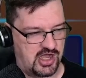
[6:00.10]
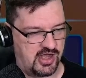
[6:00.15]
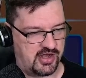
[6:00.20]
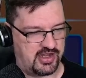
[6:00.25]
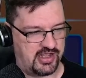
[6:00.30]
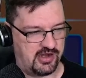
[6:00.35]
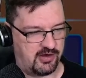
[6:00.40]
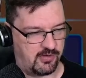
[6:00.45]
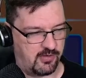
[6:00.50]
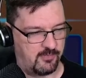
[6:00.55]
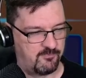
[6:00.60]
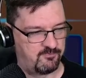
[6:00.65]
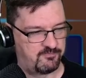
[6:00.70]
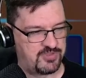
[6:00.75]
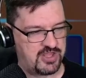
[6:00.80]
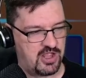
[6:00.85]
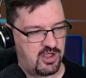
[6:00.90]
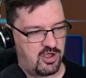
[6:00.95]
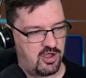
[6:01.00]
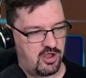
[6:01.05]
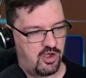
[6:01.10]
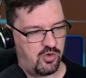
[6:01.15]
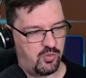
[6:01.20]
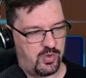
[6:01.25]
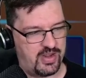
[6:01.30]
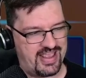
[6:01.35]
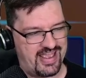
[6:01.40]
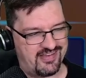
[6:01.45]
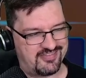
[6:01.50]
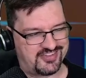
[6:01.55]
here, we
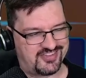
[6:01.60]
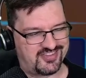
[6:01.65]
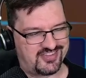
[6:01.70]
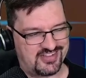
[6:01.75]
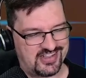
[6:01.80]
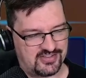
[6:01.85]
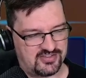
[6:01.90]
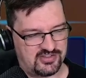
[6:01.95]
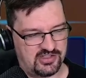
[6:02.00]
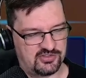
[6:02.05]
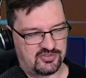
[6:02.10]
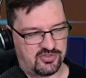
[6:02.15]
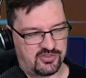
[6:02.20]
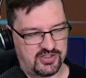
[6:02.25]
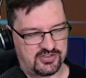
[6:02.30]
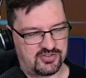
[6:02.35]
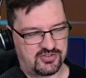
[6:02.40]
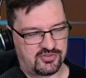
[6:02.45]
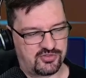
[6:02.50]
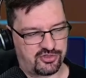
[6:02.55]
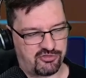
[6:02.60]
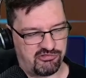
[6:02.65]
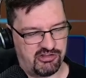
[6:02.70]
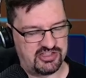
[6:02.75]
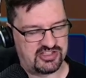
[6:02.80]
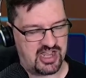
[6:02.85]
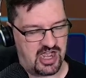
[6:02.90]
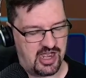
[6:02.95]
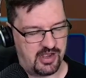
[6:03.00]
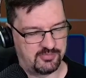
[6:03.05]
have 60. So this is 3
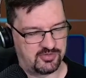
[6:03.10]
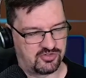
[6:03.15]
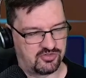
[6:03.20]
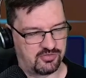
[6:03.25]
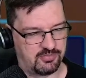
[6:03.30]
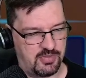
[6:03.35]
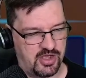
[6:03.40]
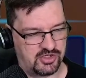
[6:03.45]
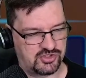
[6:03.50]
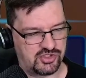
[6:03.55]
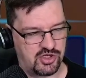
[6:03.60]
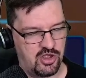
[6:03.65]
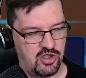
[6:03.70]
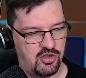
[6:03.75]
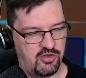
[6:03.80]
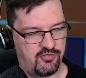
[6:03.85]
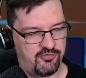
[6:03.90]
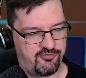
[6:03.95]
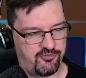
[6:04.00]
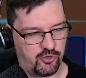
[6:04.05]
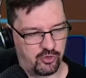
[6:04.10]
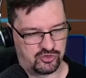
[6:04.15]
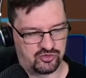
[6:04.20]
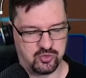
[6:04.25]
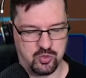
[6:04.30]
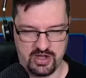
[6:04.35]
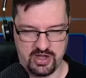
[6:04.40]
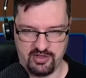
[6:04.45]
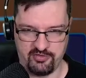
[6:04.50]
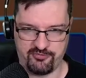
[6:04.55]
times as much for
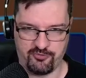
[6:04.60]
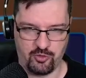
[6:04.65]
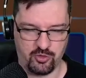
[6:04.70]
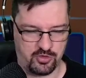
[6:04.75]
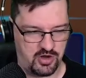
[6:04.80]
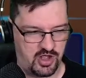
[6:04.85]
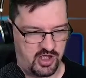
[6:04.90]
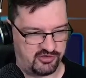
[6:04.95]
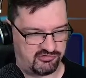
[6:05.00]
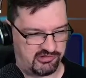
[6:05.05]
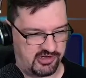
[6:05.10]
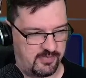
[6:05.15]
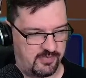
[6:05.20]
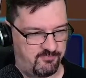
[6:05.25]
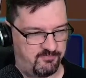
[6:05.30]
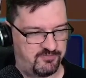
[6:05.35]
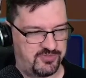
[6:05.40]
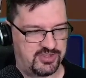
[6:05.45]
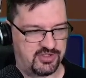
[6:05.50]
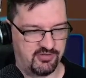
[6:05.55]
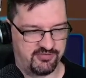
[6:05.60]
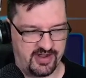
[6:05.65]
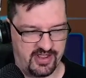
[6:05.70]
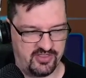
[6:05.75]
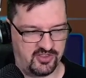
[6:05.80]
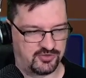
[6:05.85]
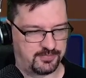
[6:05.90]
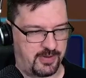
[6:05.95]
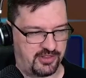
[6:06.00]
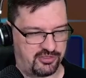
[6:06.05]
2,400. Divide this
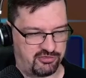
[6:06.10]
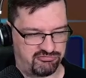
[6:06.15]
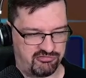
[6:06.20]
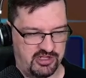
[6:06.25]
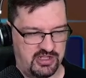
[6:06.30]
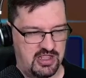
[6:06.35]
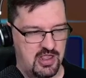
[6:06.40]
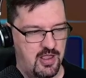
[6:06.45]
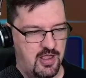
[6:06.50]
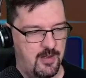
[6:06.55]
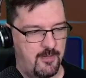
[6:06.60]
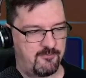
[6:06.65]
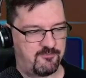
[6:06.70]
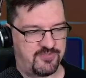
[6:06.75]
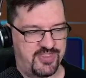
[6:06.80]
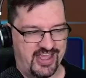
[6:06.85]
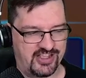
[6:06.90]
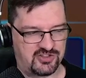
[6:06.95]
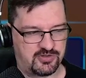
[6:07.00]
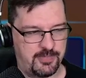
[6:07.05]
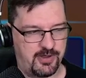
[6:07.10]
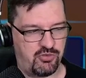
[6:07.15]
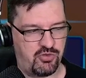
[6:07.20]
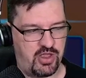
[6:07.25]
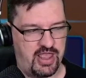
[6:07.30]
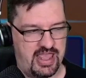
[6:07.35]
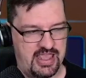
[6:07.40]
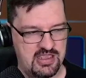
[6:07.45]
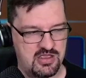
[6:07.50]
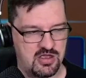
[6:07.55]
by 3. That's about
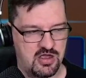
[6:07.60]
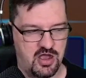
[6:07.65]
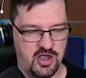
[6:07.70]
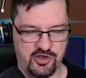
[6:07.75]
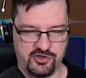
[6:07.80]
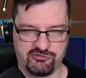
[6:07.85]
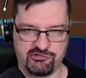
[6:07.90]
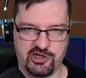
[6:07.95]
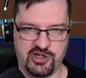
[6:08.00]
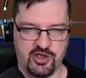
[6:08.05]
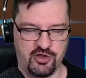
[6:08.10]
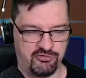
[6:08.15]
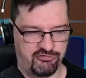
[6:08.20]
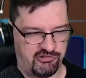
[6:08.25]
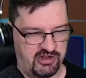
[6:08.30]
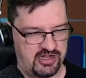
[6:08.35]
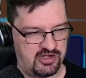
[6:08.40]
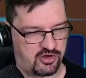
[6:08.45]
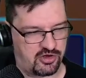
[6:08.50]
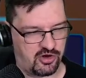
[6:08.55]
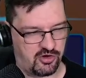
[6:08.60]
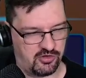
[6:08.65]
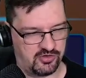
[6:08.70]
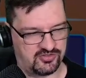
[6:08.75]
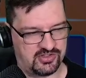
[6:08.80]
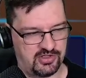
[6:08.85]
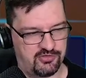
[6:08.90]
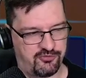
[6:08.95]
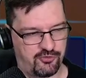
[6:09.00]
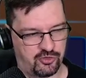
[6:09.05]
800 arena currency
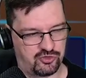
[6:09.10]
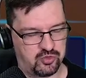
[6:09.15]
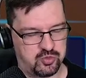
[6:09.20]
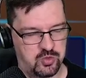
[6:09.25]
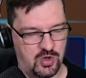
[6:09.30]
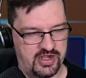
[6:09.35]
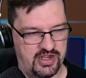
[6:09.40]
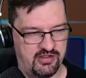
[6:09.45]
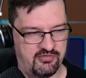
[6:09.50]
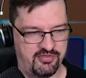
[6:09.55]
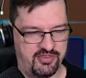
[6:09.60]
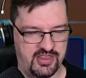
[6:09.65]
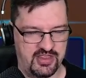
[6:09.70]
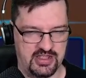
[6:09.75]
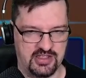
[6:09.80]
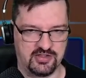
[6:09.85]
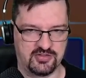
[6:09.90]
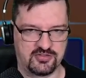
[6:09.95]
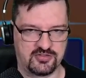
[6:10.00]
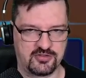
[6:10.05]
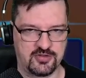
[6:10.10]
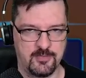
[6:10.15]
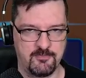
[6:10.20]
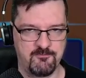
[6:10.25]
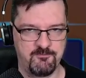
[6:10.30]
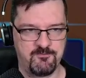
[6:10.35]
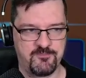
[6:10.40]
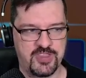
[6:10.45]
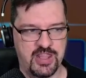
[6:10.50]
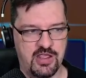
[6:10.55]
for 20 of these.
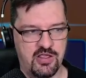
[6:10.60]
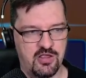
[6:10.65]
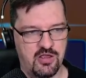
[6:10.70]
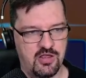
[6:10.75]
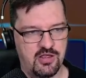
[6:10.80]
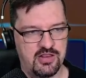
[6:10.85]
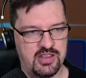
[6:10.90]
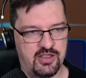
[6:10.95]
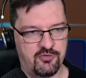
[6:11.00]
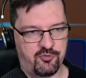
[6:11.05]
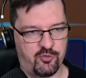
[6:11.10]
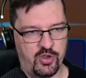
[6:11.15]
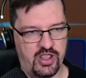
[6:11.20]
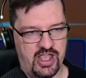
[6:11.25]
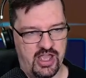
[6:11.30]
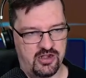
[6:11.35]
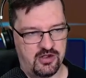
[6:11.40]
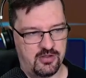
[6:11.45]
If we end up